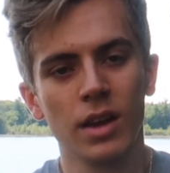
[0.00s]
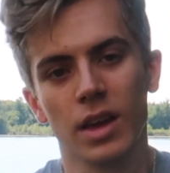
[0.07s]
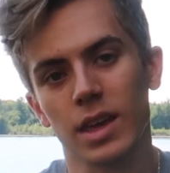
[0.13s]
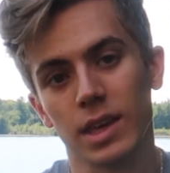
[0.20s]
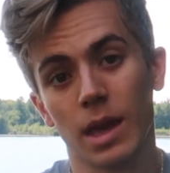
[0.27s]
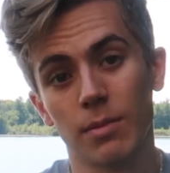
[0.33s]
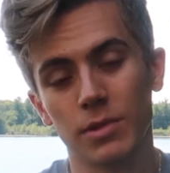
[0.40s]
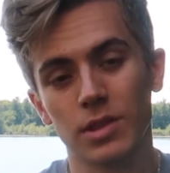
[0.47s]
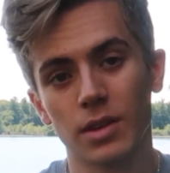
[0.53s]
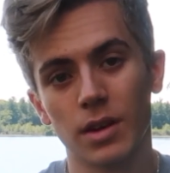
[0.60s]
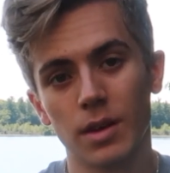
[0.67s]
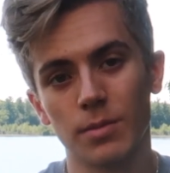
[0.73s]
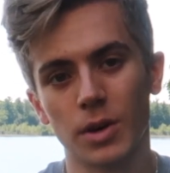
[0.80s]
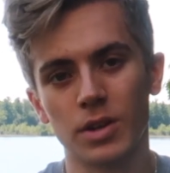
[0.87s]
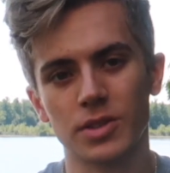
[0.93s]
It came with
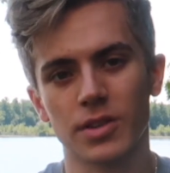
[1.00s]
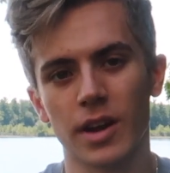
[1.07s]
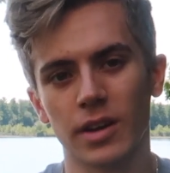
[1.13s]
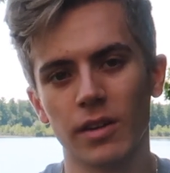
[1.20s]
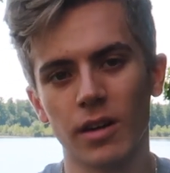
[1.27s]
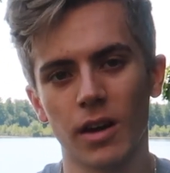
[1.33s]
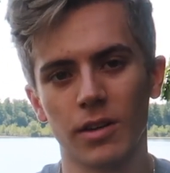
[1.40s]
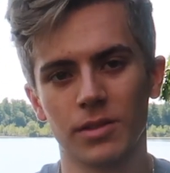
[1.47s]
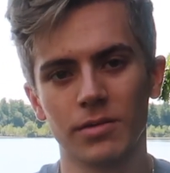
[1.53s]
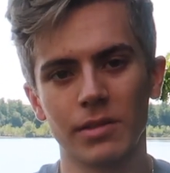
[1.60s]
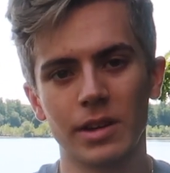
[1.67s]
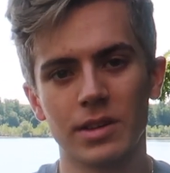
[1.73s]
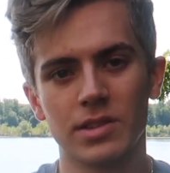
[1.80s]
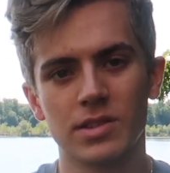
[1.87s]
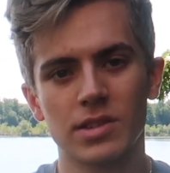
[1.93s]
the Bontrager
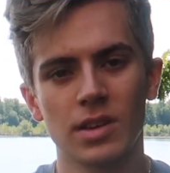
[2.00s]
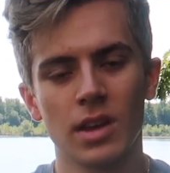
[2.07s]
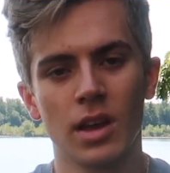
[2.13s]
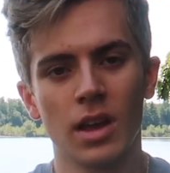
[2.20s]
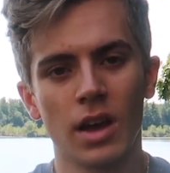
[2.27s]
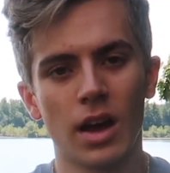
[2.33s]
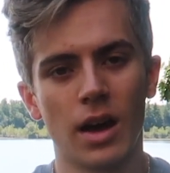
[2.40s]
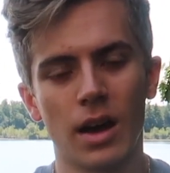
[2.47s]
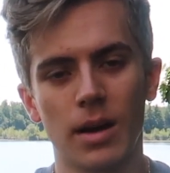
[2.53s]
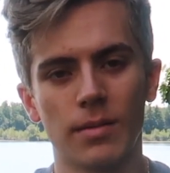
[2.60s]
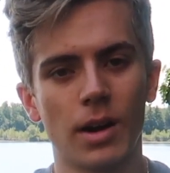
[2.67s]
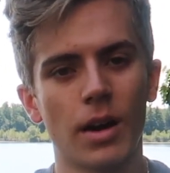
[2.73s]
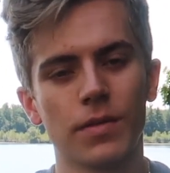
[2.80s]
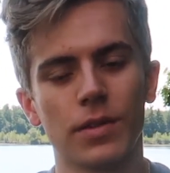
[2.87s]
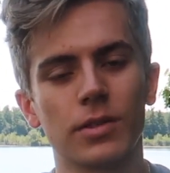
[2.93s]
R3s,
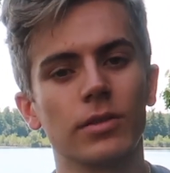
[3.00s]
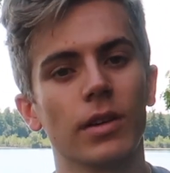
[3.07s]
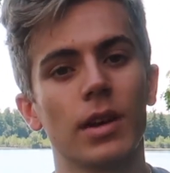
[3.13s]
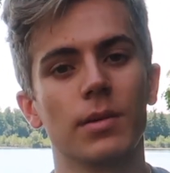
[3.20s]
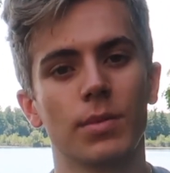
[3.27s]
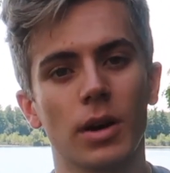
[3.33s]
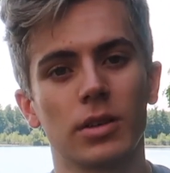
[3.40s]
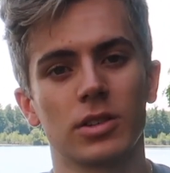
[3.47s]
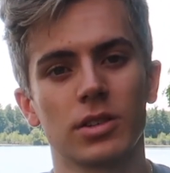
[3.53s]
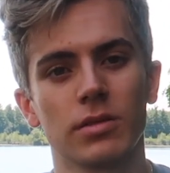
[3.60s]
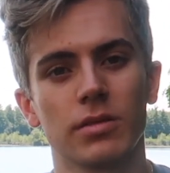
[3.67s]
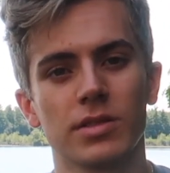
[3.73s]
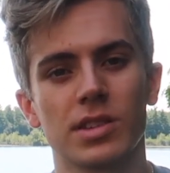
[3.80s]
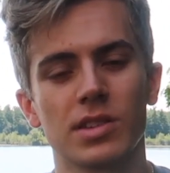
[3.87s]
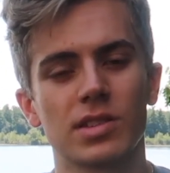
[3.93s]
offered great puncture
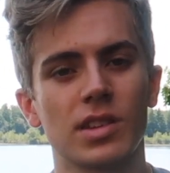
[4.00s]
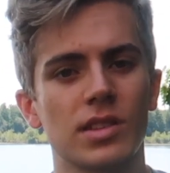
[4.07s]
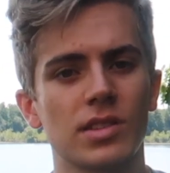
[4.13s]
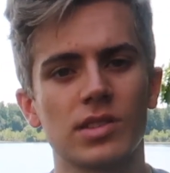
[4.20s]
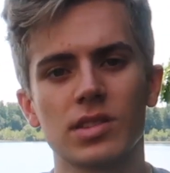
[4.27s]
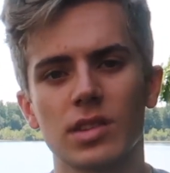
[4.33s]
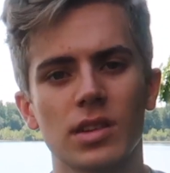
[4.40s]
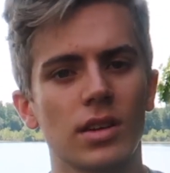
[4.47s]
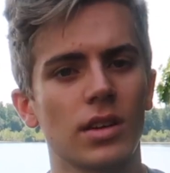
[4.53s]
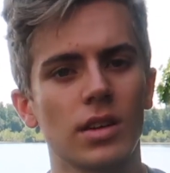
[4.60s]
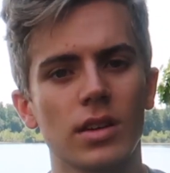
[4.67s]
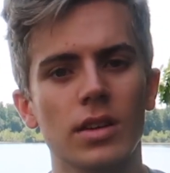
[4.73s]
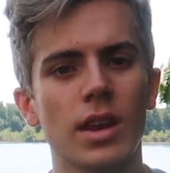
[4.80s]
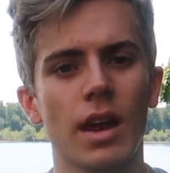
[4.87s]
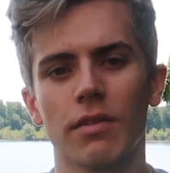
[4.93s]
resistance,
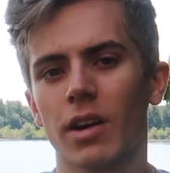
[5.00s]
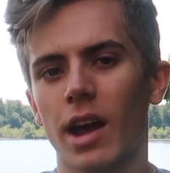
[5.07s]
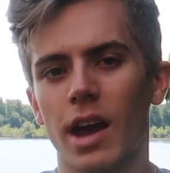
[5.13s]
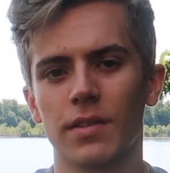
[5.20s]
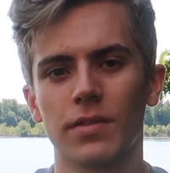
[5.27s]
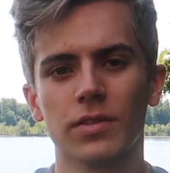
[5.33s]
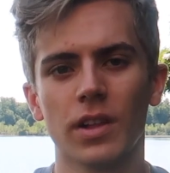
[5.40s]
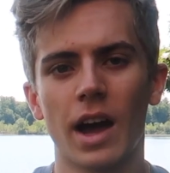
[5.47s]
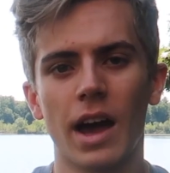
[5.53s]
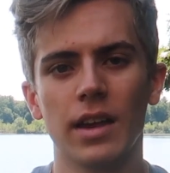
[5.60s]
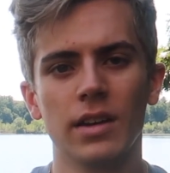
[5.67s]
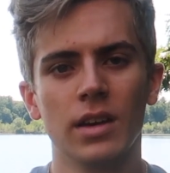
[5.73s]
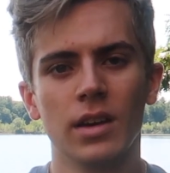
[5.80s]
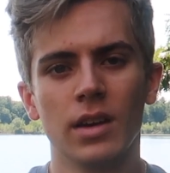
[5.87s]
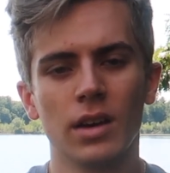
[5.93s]
never a flat,
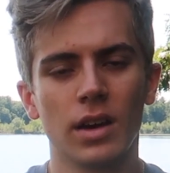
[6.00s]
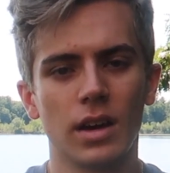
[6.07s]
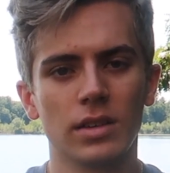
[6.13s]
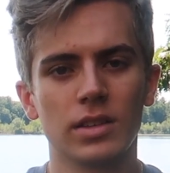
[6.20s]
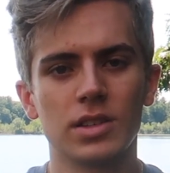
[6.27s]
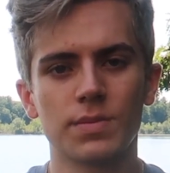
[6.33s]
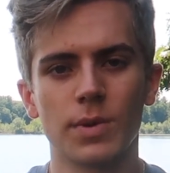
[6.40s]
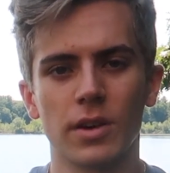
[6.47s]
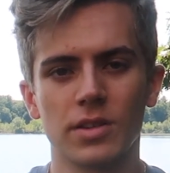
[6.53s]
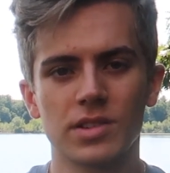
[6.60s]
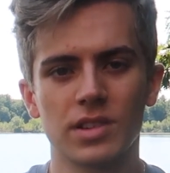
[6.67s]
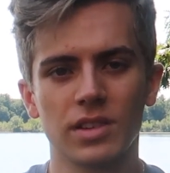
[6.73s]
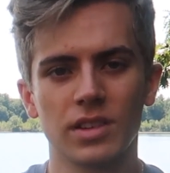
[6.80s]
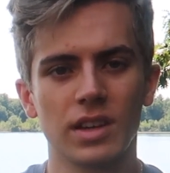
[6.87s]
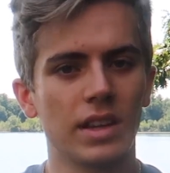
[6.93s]
at least
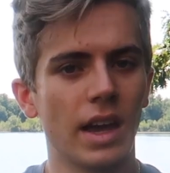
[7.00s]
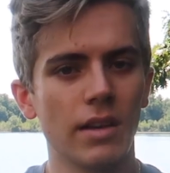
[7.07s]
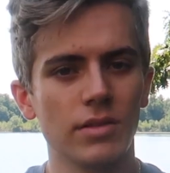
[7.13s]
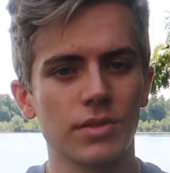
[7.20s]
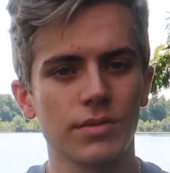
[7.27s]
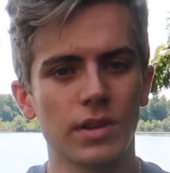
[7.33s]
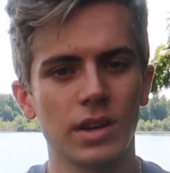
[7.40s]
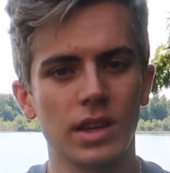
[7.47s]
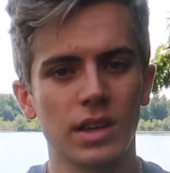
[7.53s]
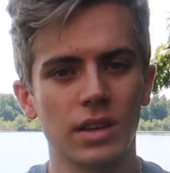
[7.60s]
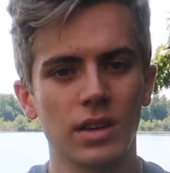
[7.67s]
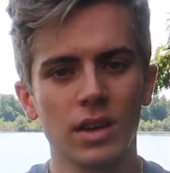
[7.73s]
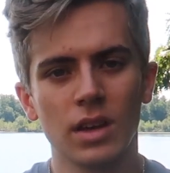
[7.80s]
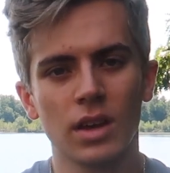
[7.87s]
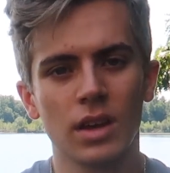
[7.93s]
personally, and I was
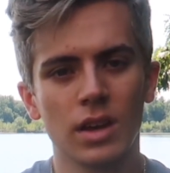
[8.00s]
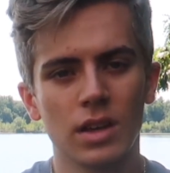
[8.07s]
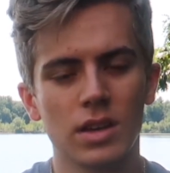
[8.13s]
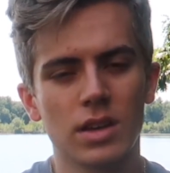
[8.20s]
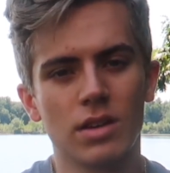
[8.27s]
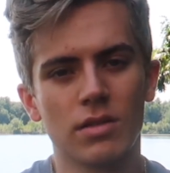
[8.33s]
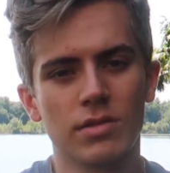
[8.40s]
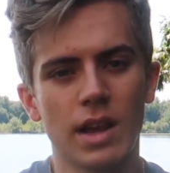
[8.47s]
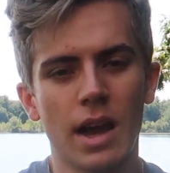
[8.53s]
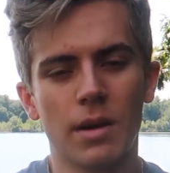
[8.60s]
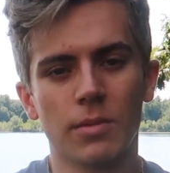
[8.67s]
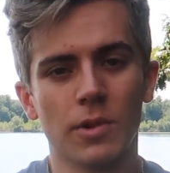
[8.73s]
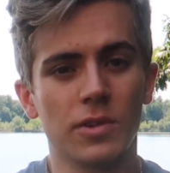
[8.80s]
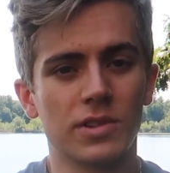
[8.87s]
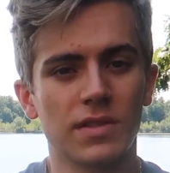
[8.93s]
running, you know,
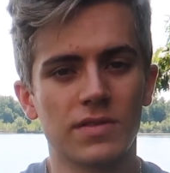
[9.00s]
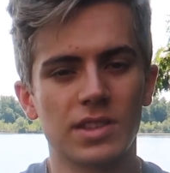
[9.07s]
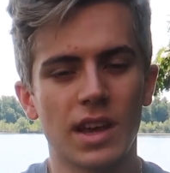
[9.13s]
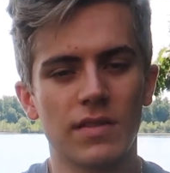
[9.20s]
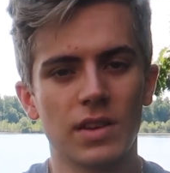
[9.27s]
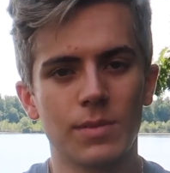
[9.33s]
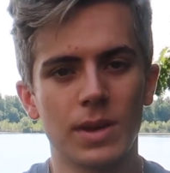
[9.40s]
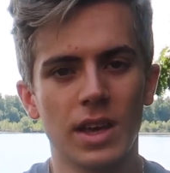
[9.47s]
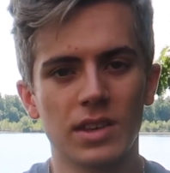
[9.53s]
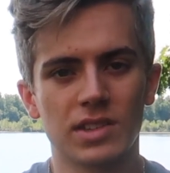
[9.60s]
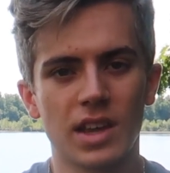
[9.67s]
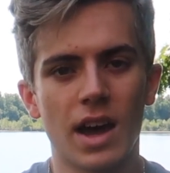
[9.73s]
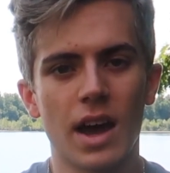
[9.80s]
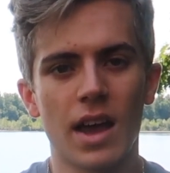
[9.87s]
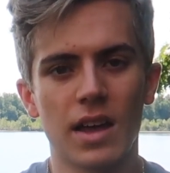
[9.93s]
downwards of 70
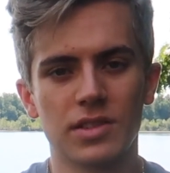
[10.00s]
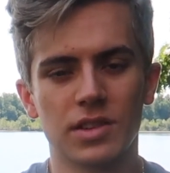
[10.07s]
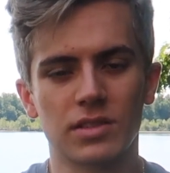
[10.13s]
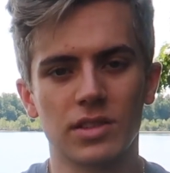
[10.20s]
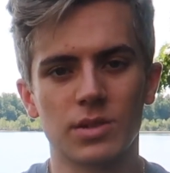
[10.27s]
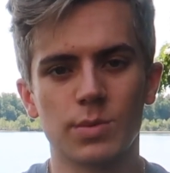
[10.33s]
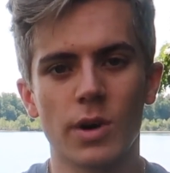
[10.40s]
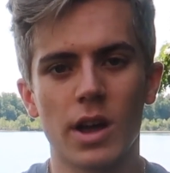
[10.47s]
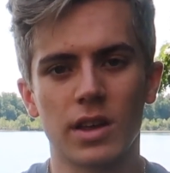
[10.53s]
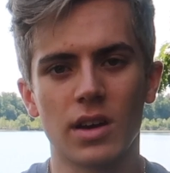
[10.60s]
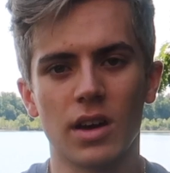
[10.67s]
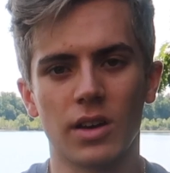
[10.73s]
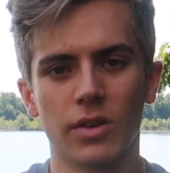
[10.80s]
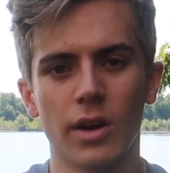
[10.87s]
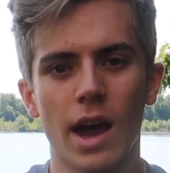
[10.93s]
psi. I took this bike
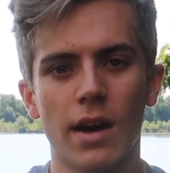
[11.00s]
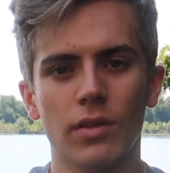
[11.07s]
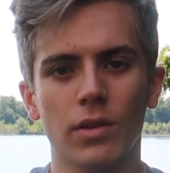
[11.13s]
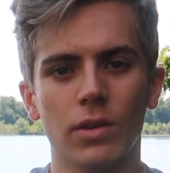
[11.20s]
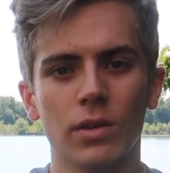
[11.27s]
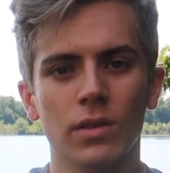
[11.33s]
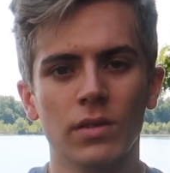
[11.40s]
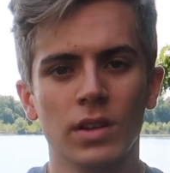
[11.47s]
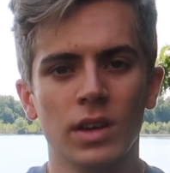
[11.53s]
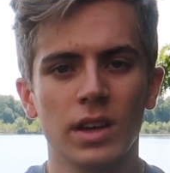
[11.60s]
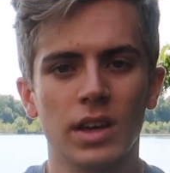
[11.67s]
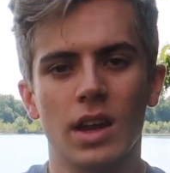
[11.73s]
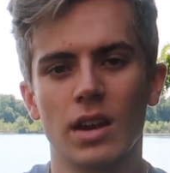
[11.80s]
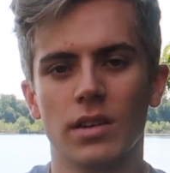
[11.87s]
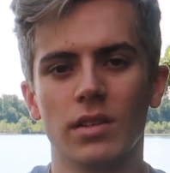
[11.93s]
on gravel,
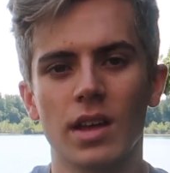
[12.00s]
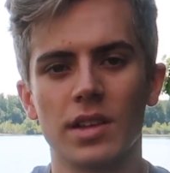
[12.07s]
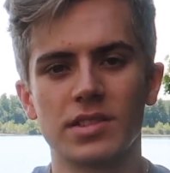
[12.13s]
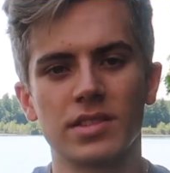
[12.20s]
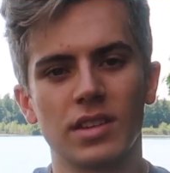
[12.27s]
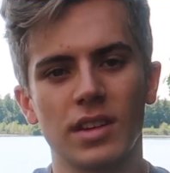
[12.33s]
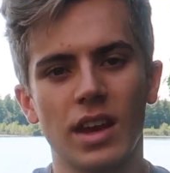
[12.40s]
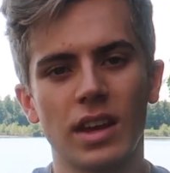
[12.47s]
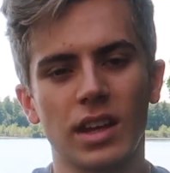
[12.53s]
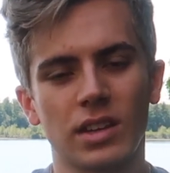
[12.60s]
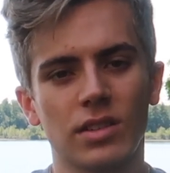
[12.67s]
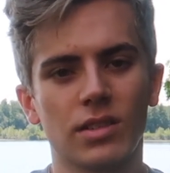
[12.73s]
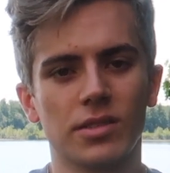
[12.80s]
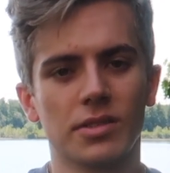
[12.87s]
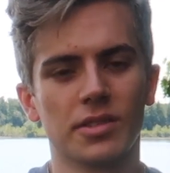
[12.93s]
and I know that's an
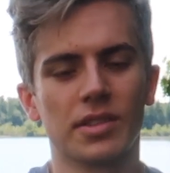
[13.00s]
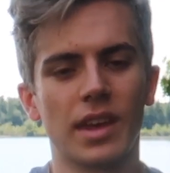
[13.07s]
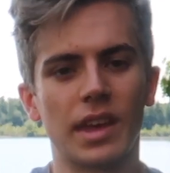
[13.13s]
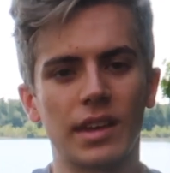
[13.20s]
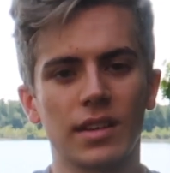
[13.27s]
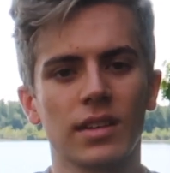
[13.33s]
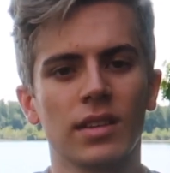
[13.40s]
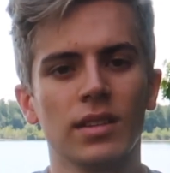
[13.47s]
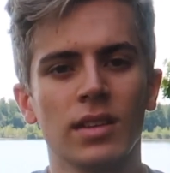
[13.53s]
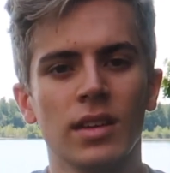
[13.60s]
anecdotal thing,